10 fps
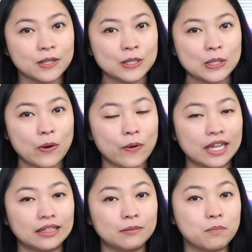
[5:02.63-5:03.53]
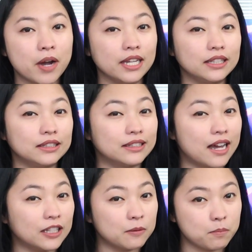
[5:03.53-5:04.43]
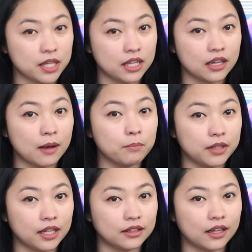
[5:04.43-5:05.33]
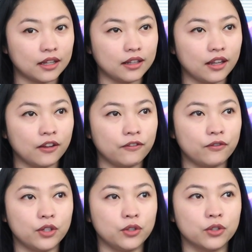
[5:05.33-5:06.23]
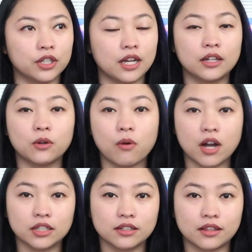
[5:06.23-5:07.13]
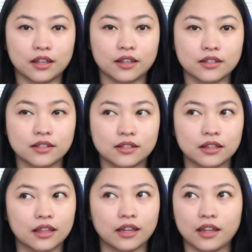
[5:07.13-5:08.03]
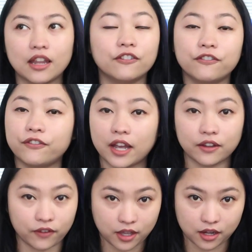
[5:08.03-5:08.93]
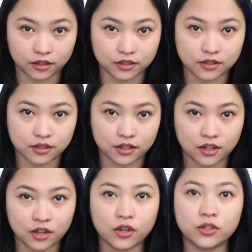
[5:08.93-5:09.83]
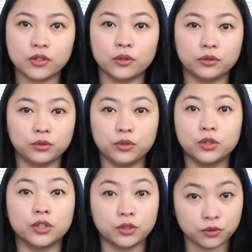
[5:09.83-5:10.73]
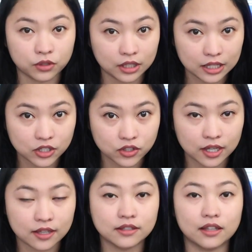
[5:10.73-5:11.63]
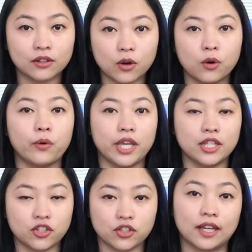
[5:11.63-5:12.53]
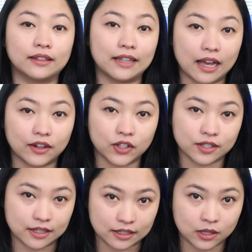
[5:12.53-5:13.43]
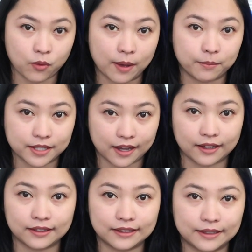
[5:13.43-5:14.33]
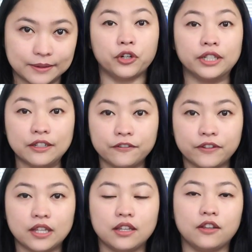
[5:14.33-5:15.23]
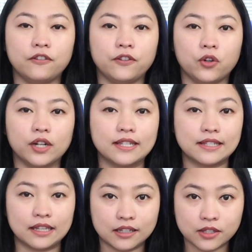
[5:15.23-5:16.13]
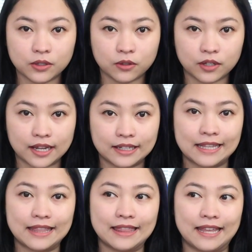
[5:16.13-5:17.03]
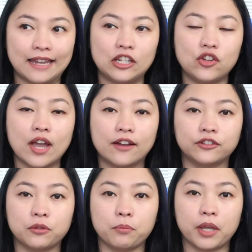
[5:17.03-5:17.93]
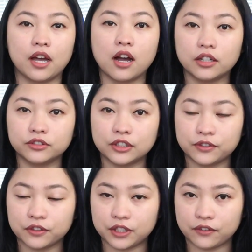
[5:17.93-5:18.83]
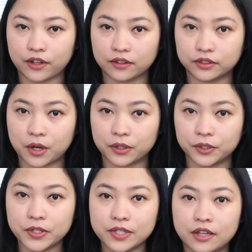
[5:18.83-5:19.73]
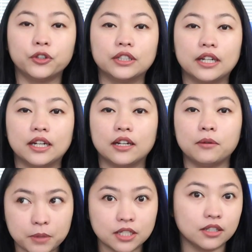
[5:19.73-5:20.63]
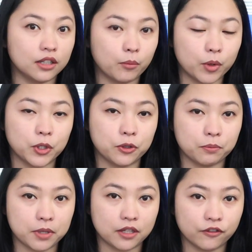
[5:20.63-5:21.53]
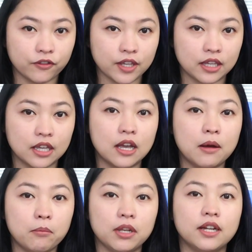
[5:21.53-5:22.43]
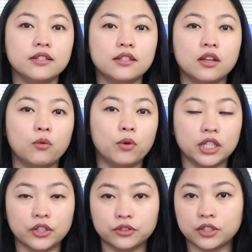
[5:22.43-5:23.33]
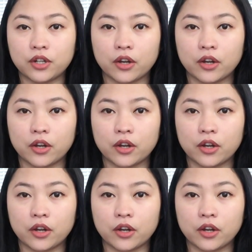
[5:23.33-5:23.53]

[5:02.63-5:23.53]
so it might not be updated if you're gonna watch this like in 5 years. So do your due diligence and always check the IRCC website. For the fee, if you're a single student, then you have to pay $155 for the PGWP fee plus $100